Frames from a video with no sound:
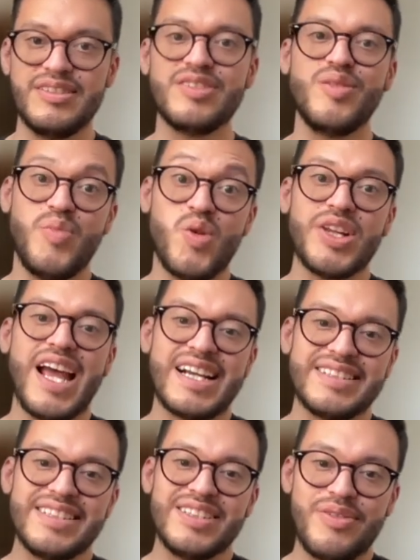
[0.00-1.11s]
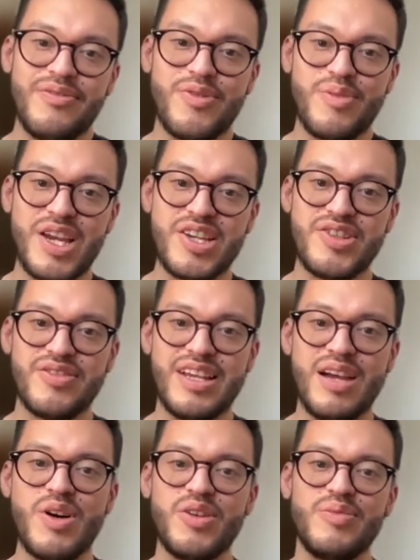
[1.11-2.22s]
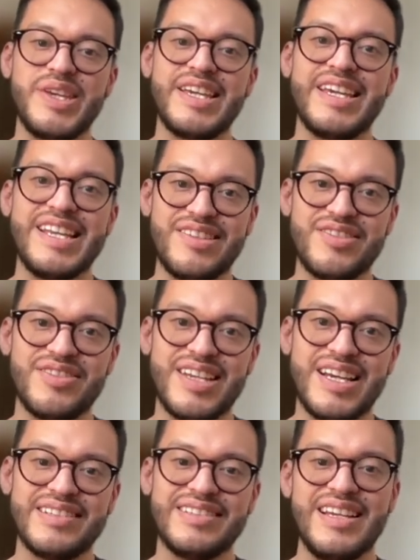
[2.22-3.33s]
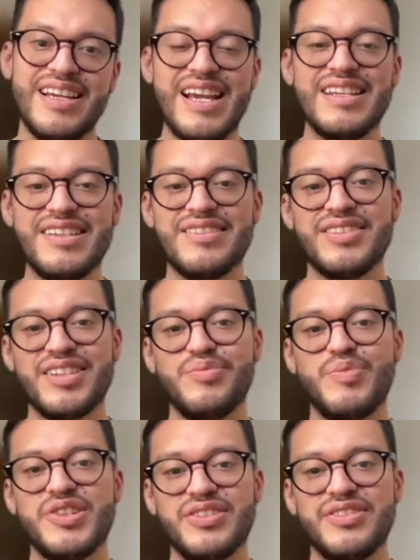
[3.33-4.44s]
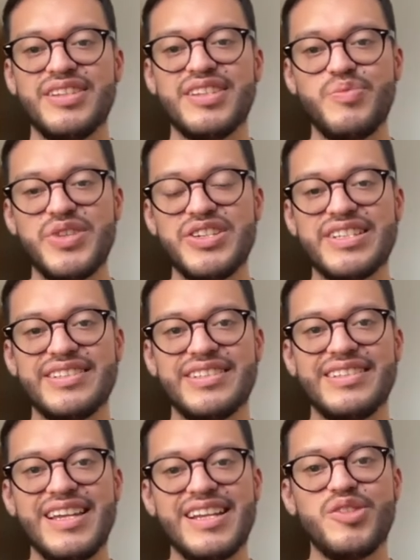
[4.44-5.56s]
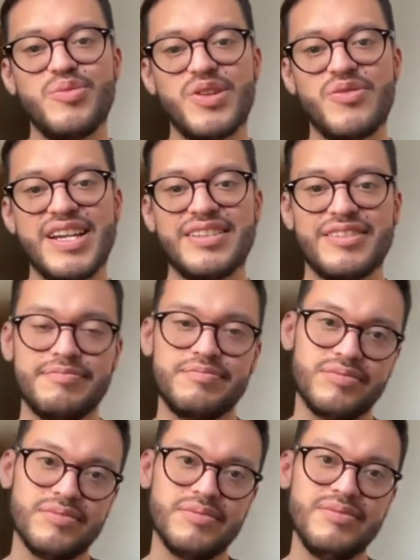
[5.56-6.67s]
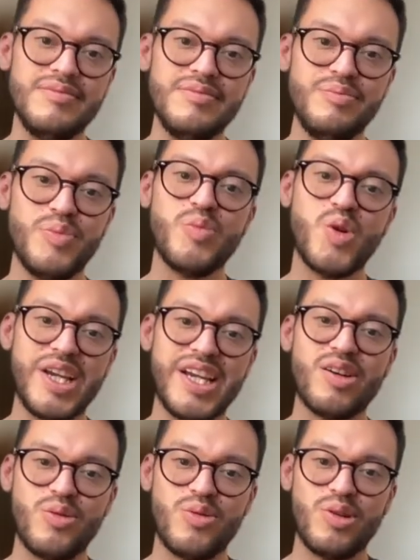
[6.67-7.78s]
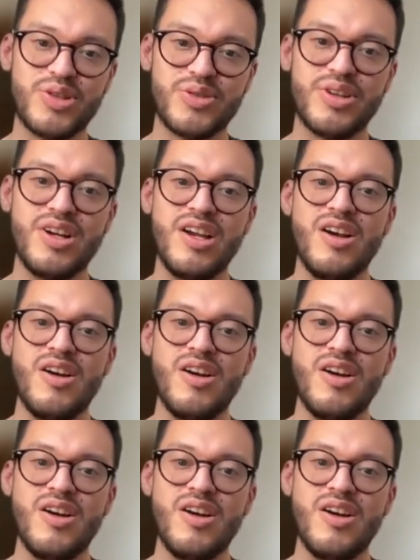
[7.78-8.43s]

support access to information about being intersex and intersex persons' experiences and human rights, promoting a culture